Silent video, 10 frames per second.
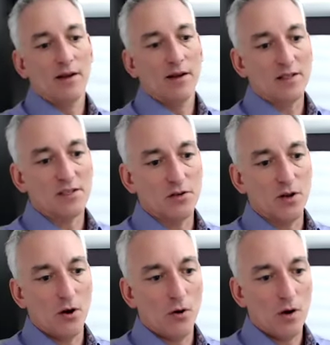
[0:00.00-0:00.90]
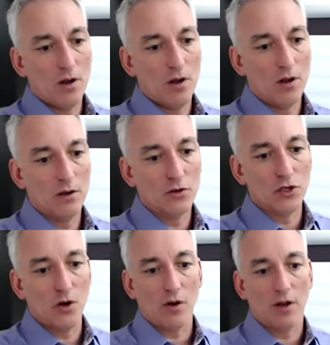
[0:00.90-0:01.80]
It's no
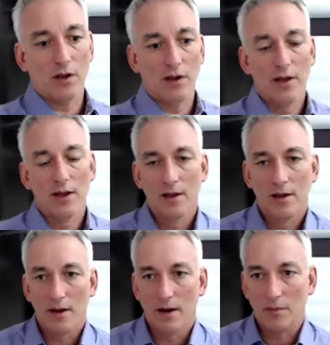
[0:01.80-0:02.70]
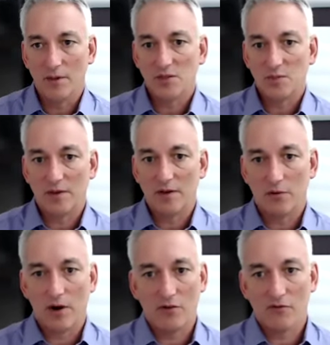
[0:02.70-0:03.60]
joke. It's been
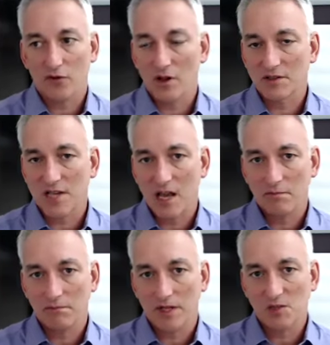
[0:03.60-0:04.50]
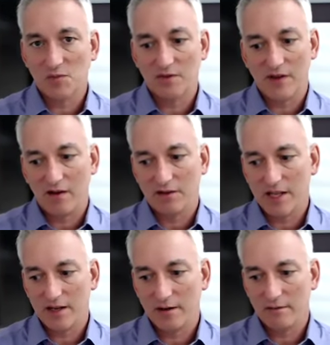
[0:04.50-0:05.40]
around for a long time. It's been
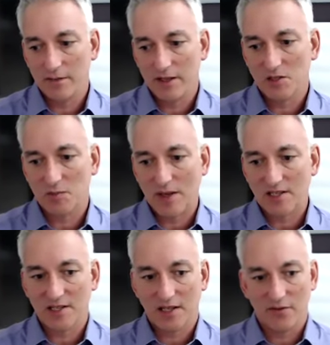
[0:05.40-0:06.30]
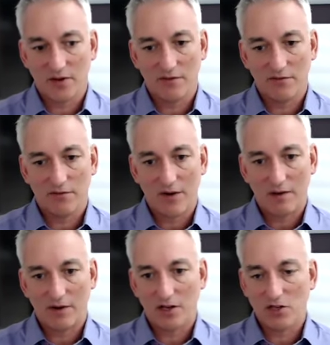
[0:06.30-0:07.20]
validated. It's based on the
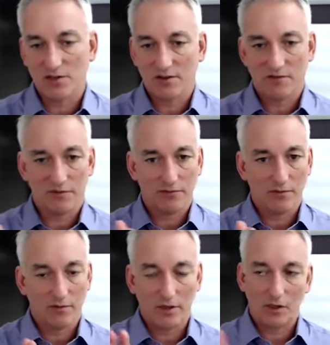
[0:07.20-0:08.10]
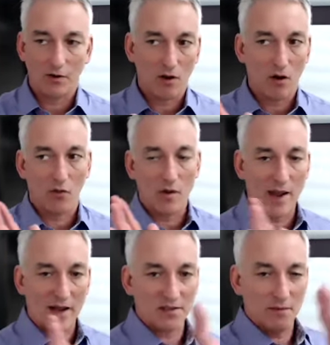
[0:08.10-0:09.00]
foundations of going all the way
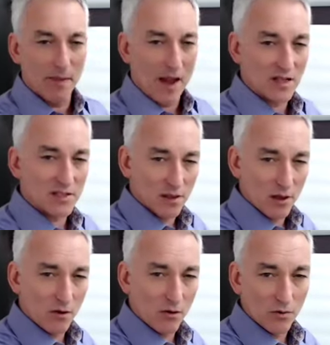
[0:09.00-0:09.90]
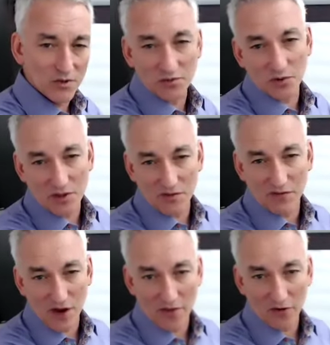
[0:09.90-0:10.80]
back to Maslow, who was really the
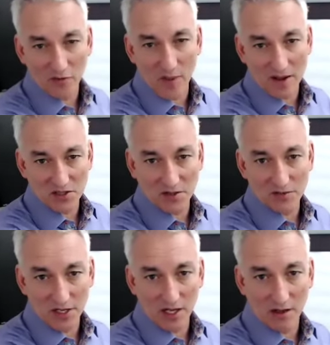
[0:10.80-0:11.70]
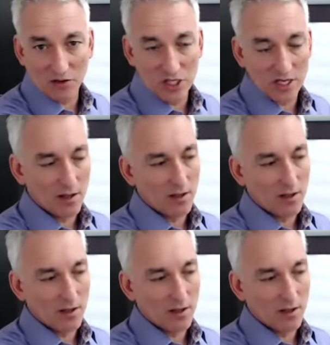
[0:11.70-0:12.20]
father of positive psychology.